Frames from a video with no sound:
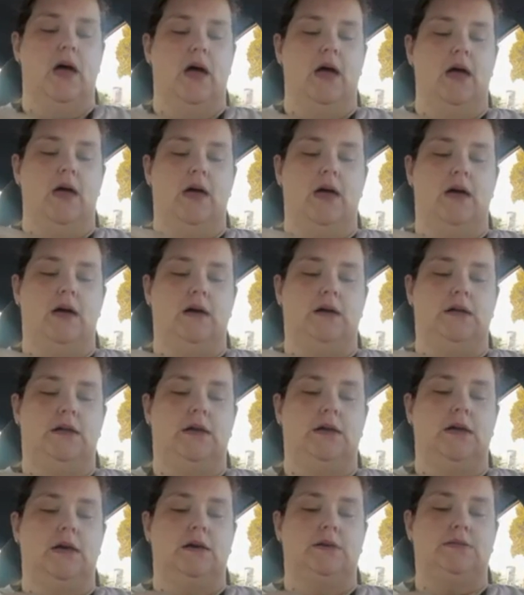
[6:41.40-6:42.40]
And
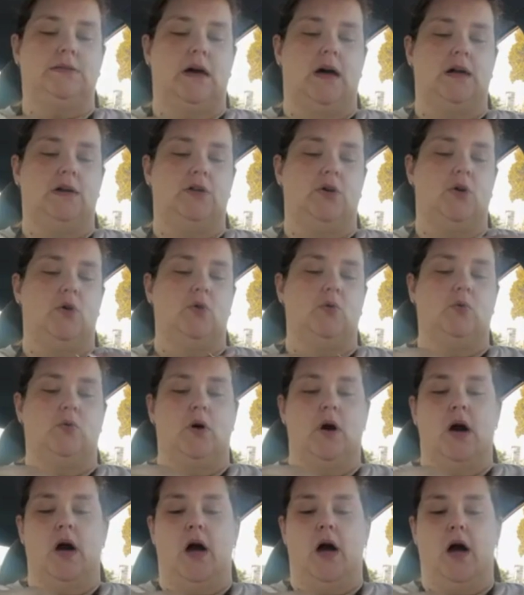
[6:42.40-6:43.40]
yes, I know
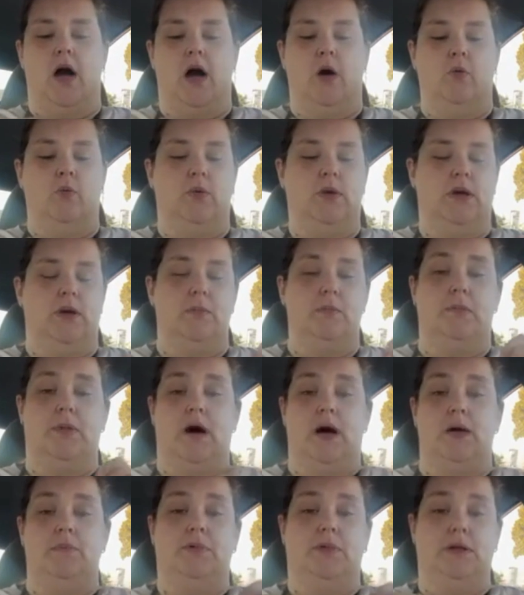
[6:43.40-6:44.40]
we can
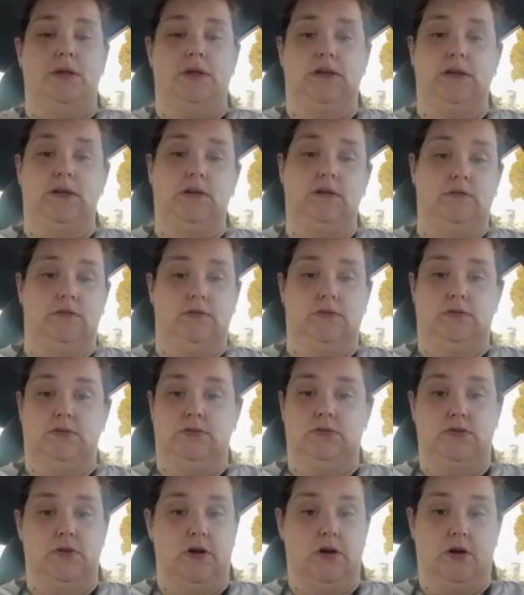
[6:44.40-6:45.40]
buy blankies
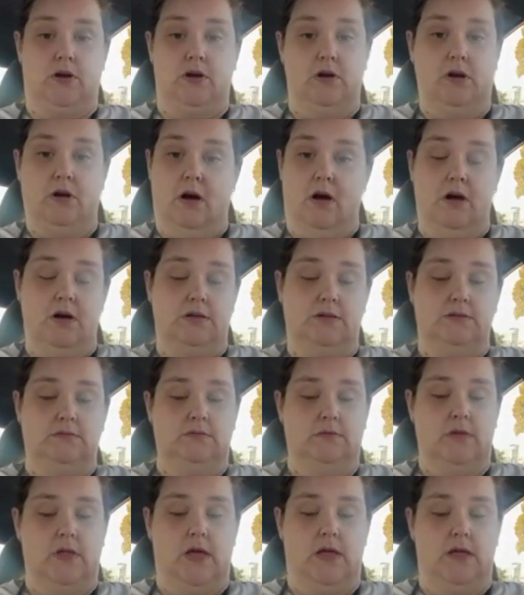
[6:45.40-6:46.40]
that are not
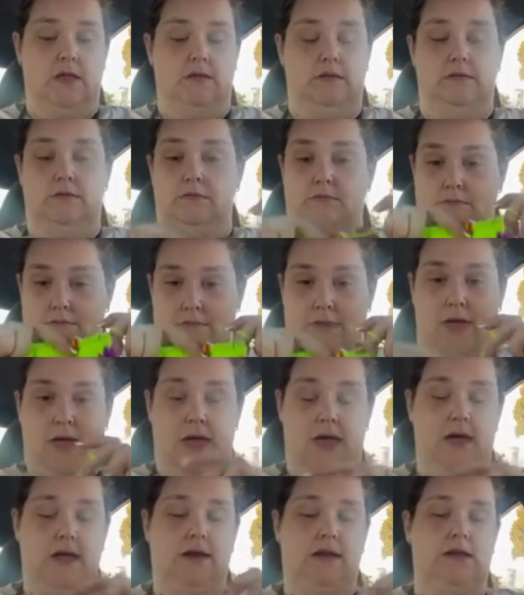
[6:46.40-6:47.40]

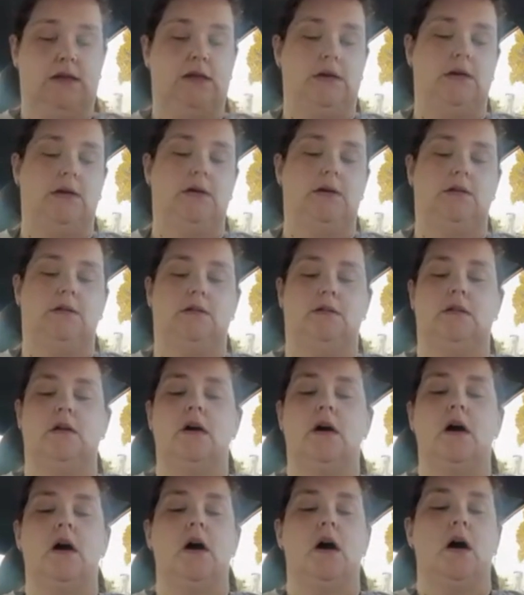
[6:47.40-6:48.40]
hand knit and
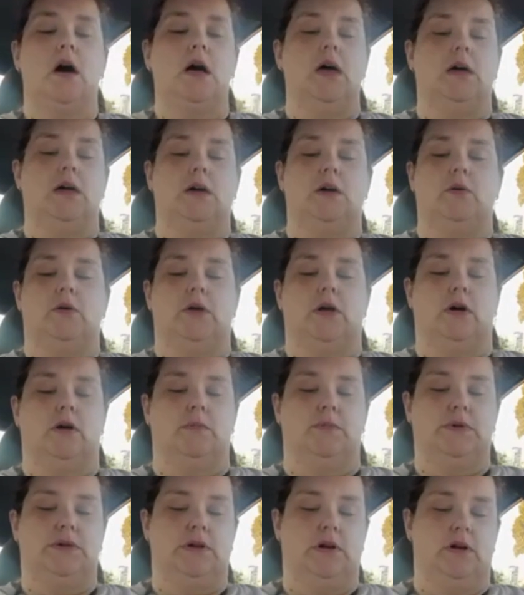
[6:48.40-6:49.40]
it would all
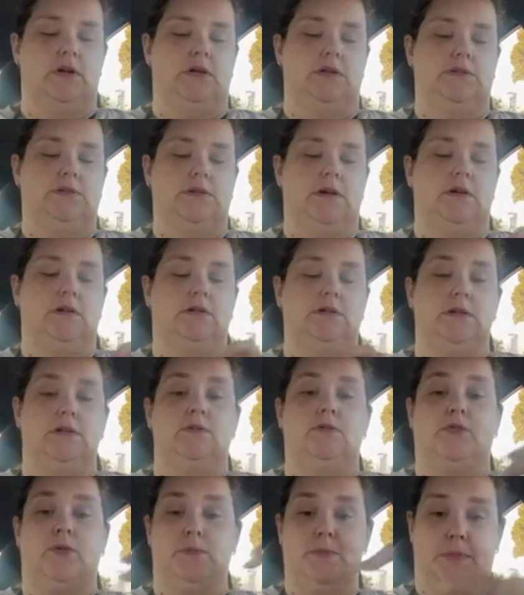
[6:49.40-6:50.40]
be done and settled,
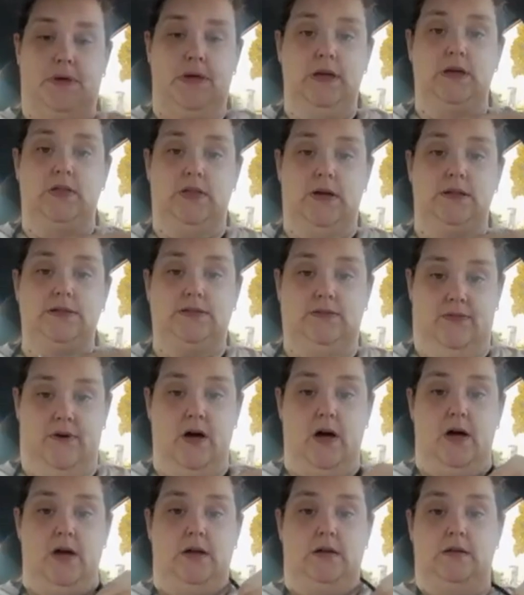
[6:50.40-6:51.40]
and for me that's
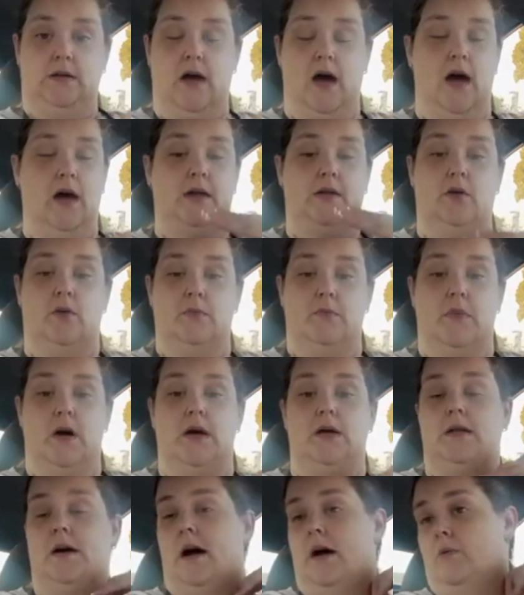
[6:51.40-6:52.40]
fine. I don't
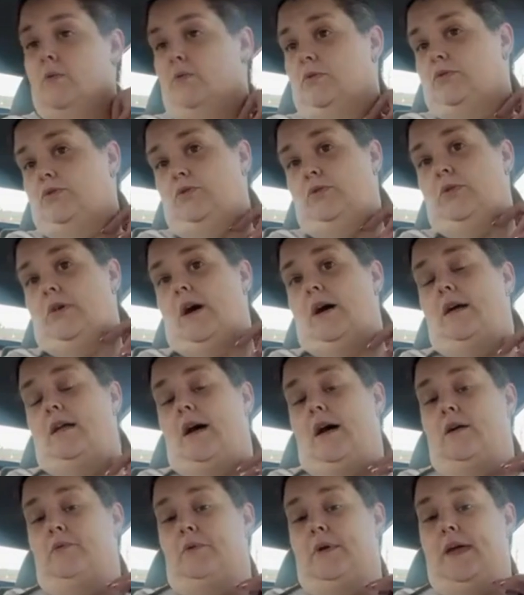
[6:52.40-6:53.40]
mind. I will do that.
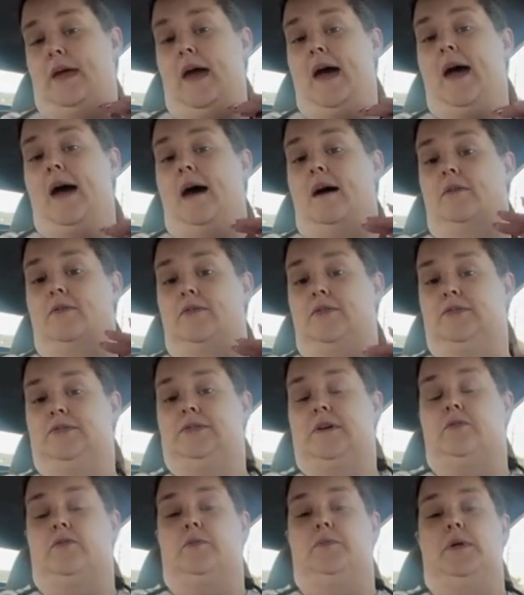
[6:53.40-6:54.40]
I already have
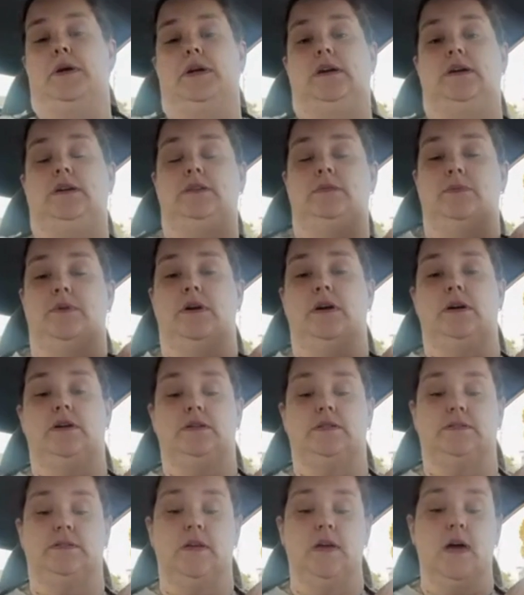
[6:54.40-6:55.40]
several blankies
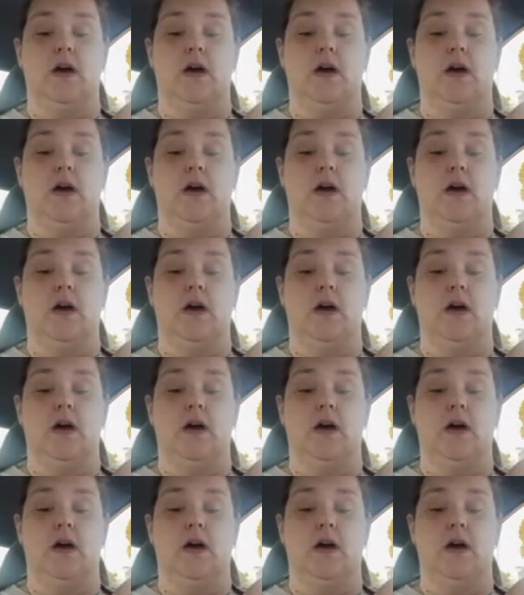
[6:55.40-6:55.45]
because